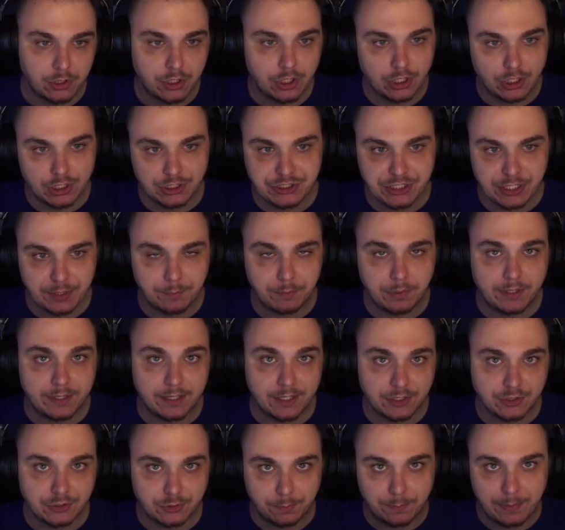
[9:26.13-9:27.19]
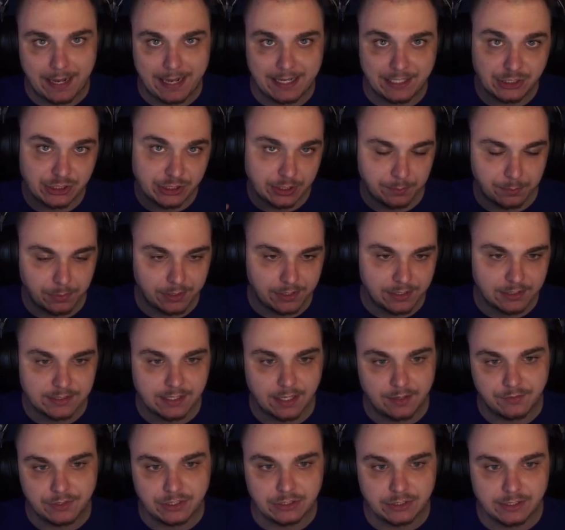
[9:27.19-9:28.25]
gen players or past gen players, however
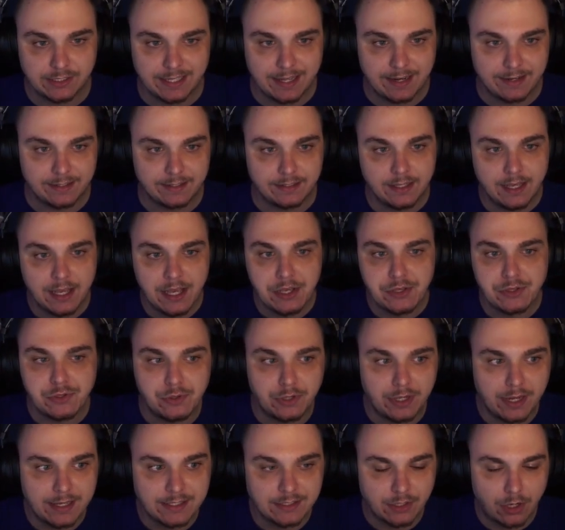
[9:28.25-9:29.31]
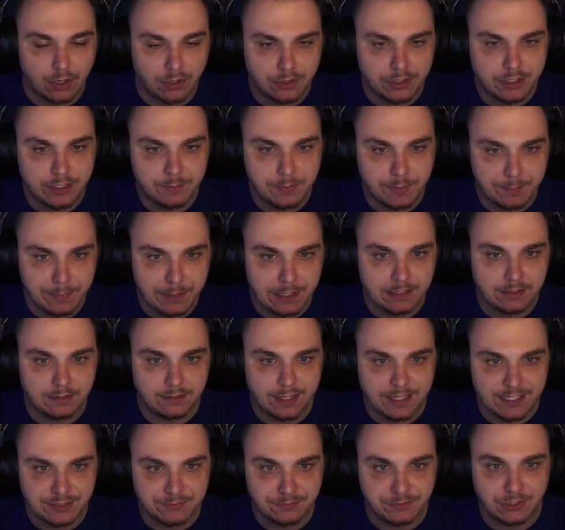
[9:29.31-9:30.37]
you look at it, you guys aren't going to be
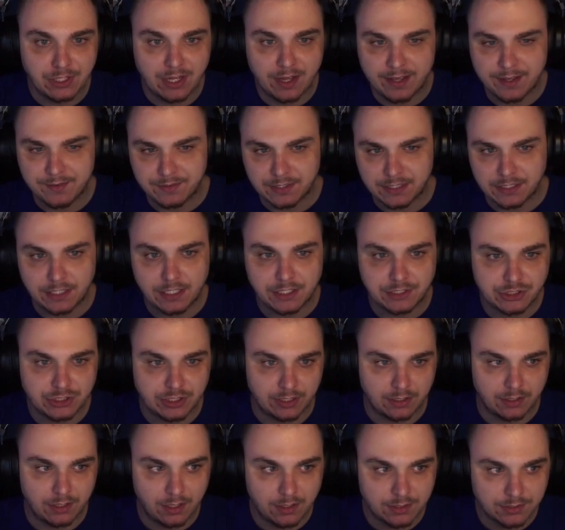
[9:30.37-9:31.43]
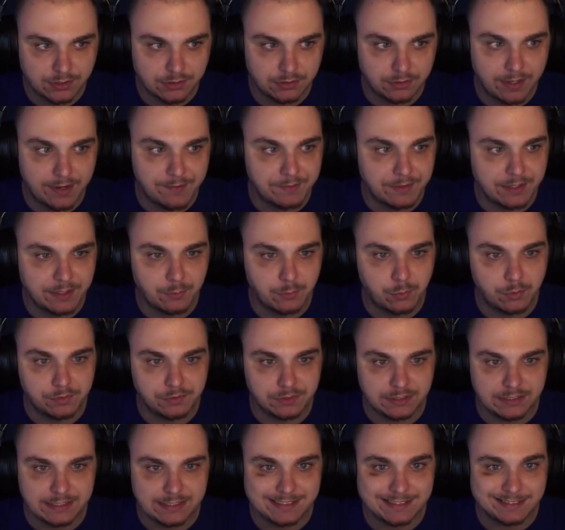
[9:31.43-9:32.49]
penalized for not having a next gen console. Everything will
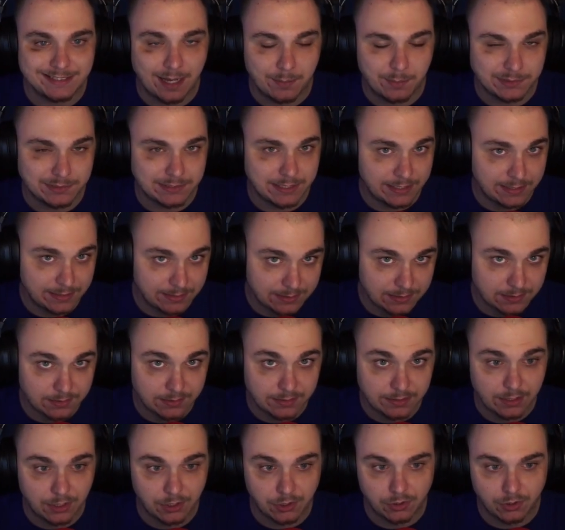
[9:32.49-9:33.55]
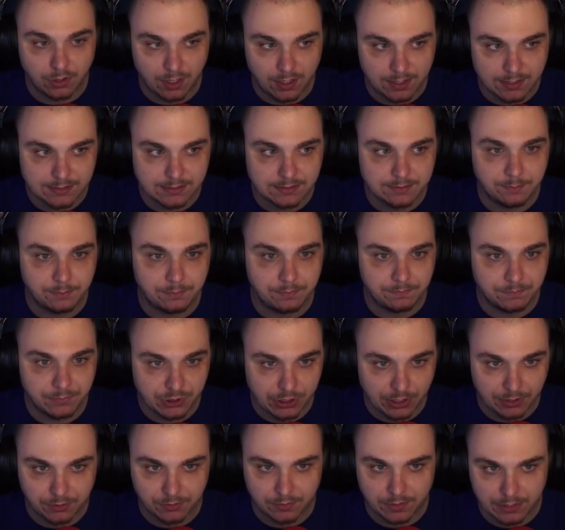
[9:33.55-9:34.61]
release simultaneously across
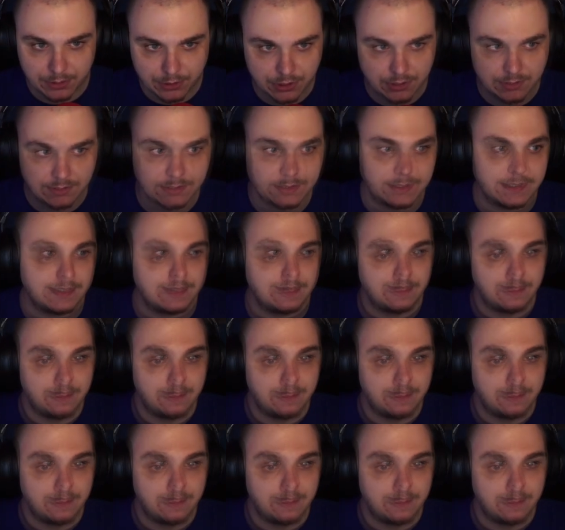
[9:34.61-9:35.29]
generations.